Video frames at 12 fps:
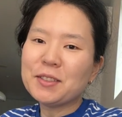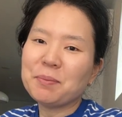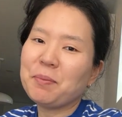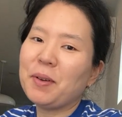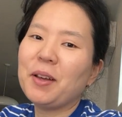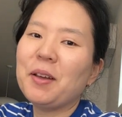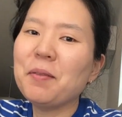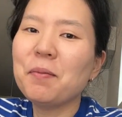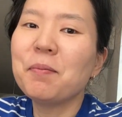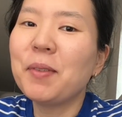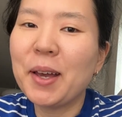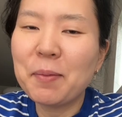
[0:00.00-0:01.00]
but
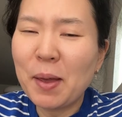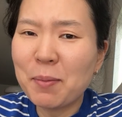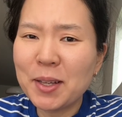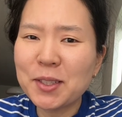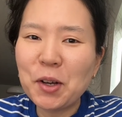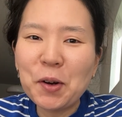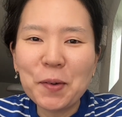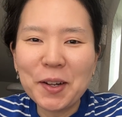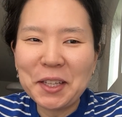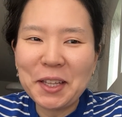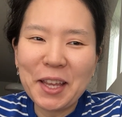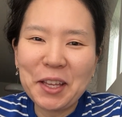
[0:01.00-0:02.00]
my baby's
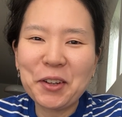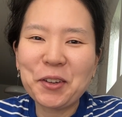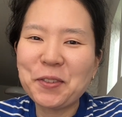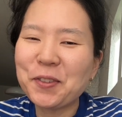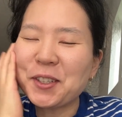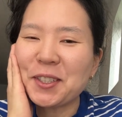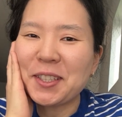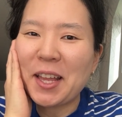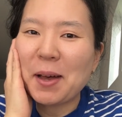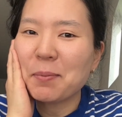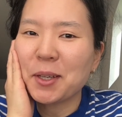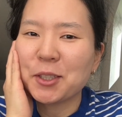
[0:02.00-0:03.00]
already taking her first
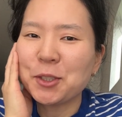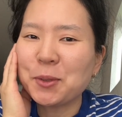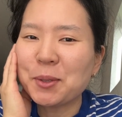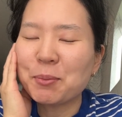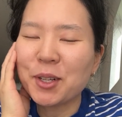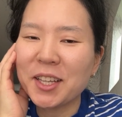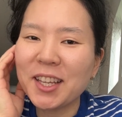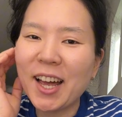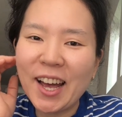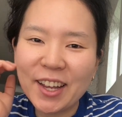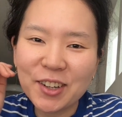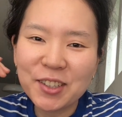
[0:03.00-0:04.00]
nap because she was pretty
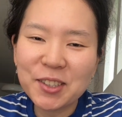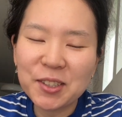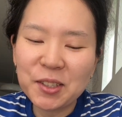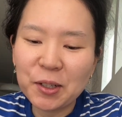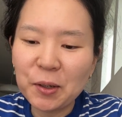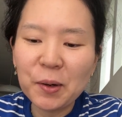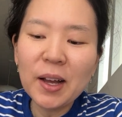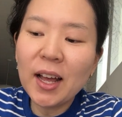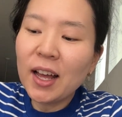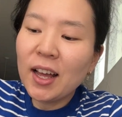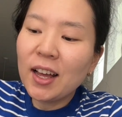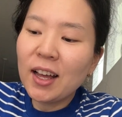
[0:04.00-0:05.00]
tired, so
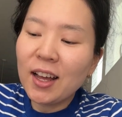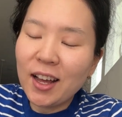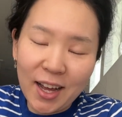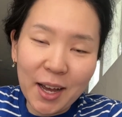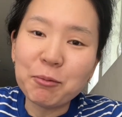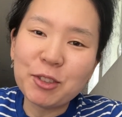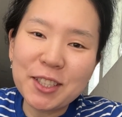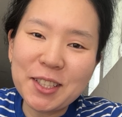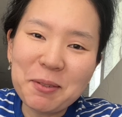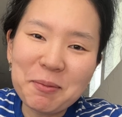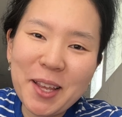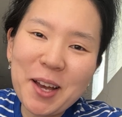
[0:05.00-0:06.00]
I'm just
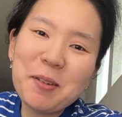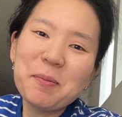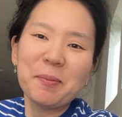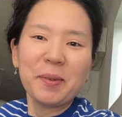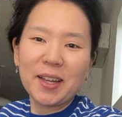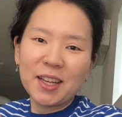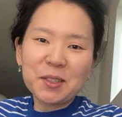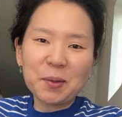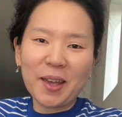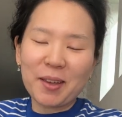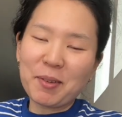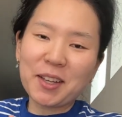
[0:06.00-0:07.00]
up now, but it's
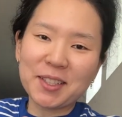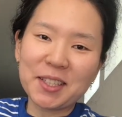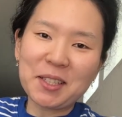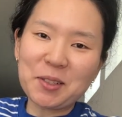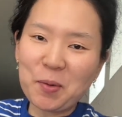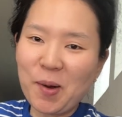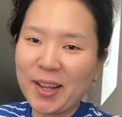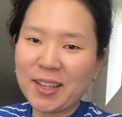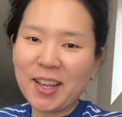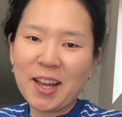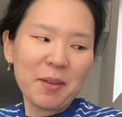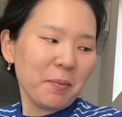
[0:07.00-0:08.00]
okay because this is quiet
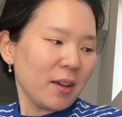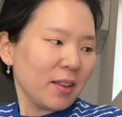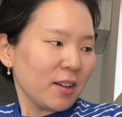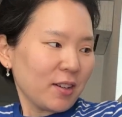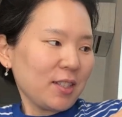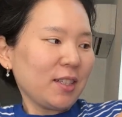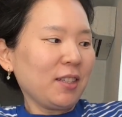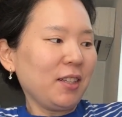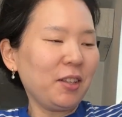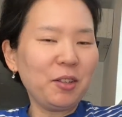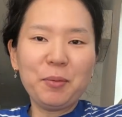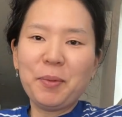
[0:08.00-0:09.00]
time. There's a
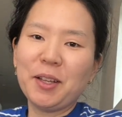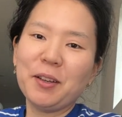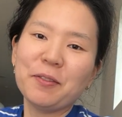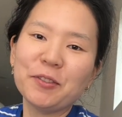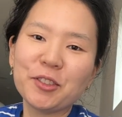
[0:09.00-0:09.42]
little bit of